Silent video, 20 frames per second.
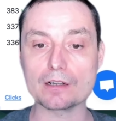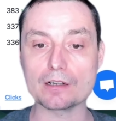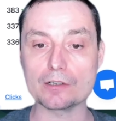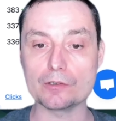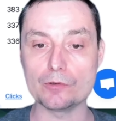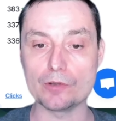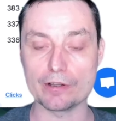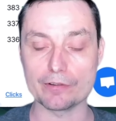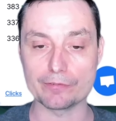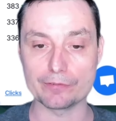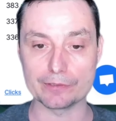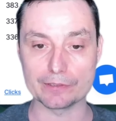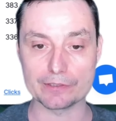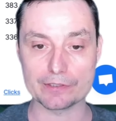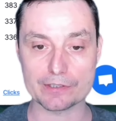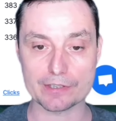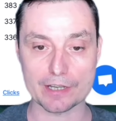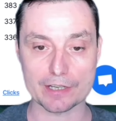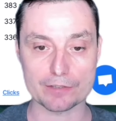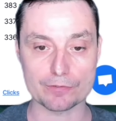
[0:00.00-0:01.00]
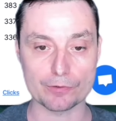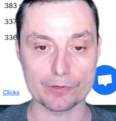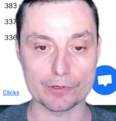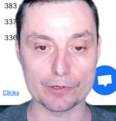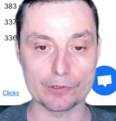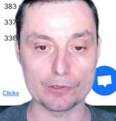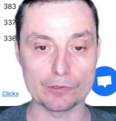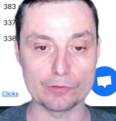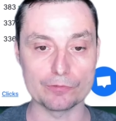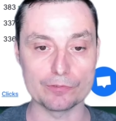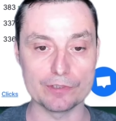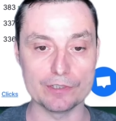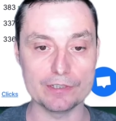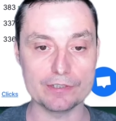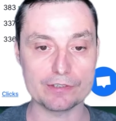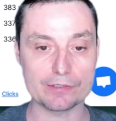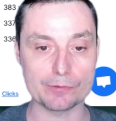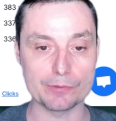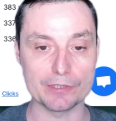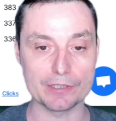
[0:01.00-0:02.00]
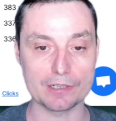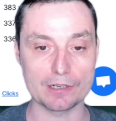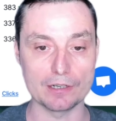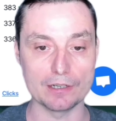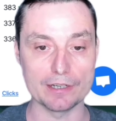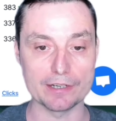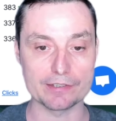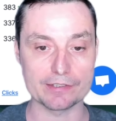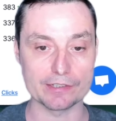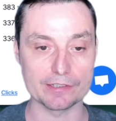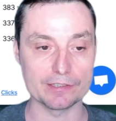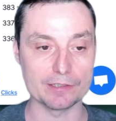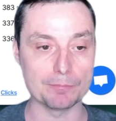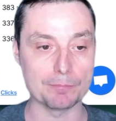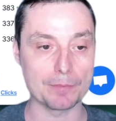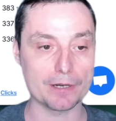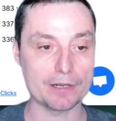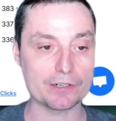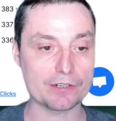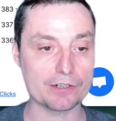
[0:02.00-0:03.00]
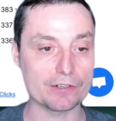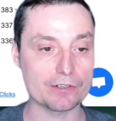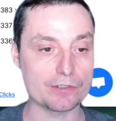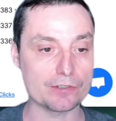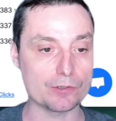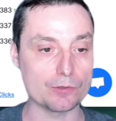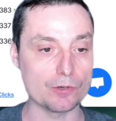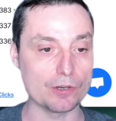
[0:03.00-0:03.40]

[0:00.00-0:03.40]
you have stats for all of this with clicks and impressions.